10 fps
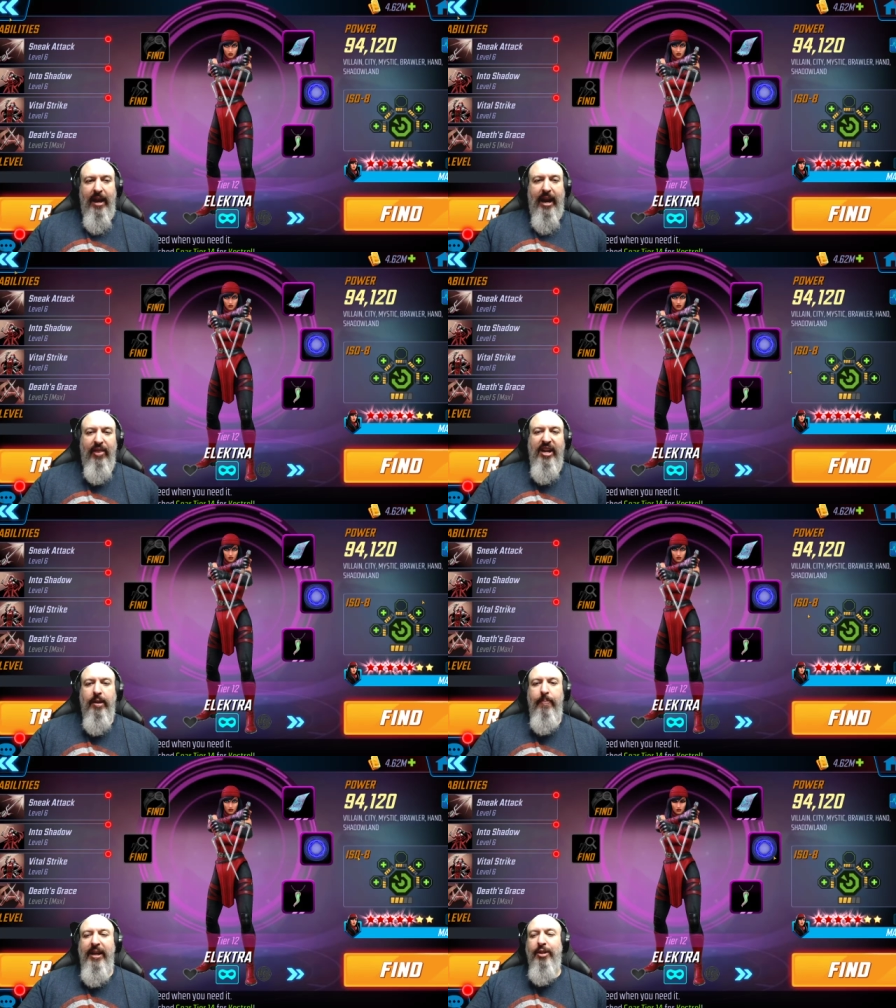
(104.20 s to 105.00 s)
And I think the
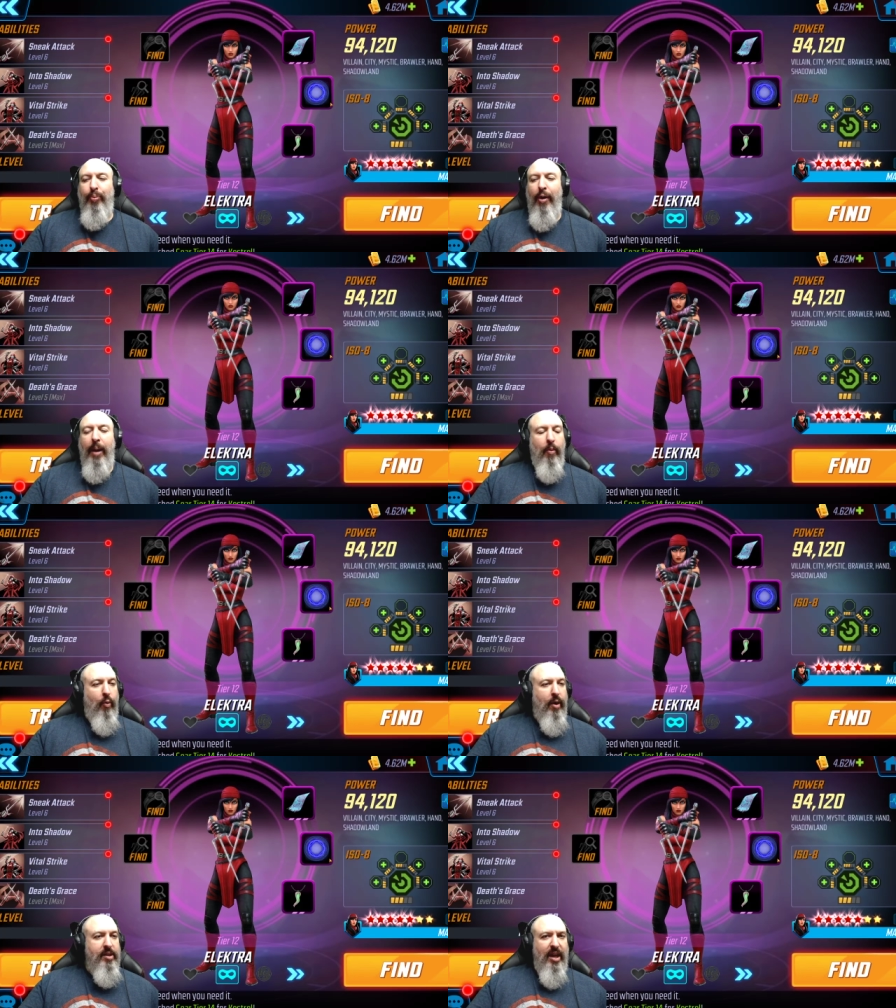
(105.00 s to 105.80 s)
biggest problem
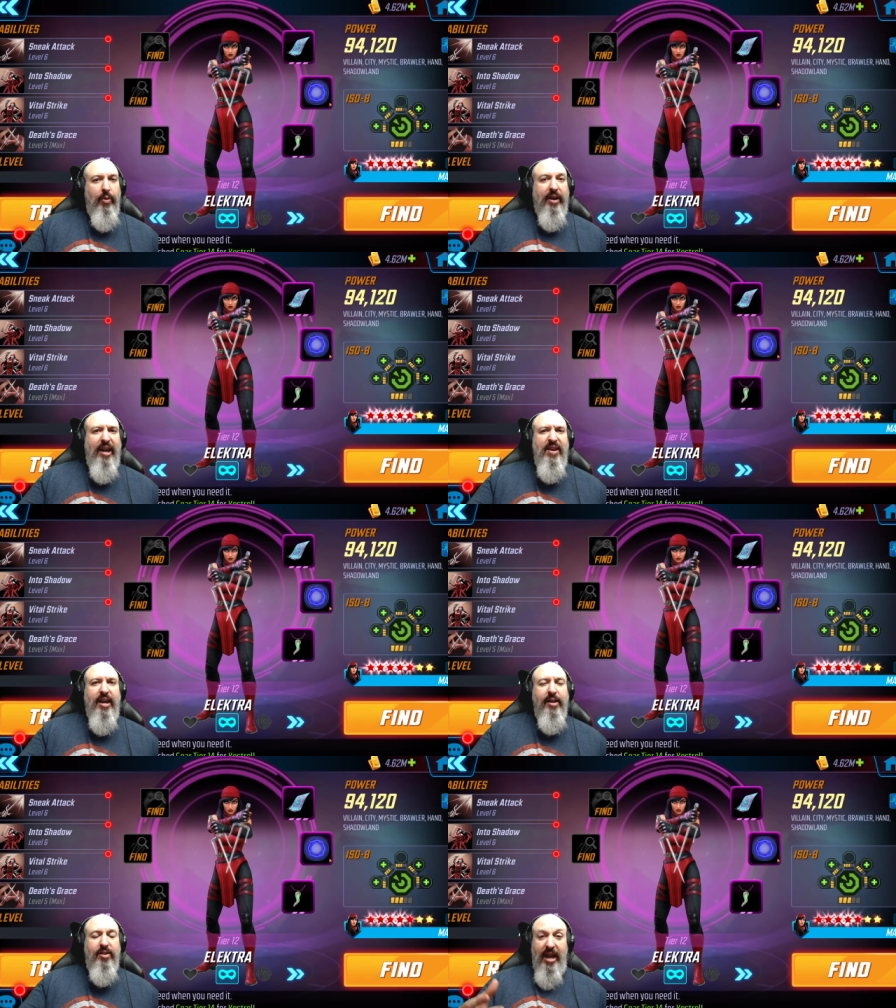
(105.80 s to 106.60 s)
was they were giving
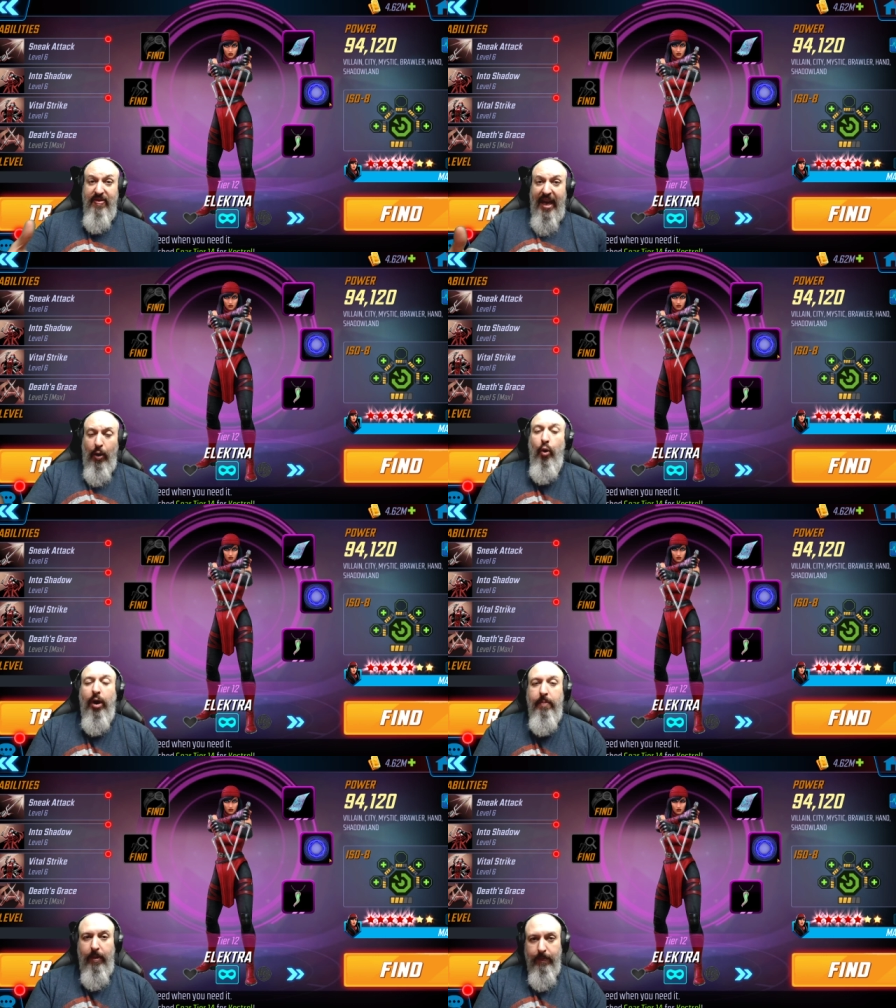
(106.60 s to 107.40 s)
us, and that orb,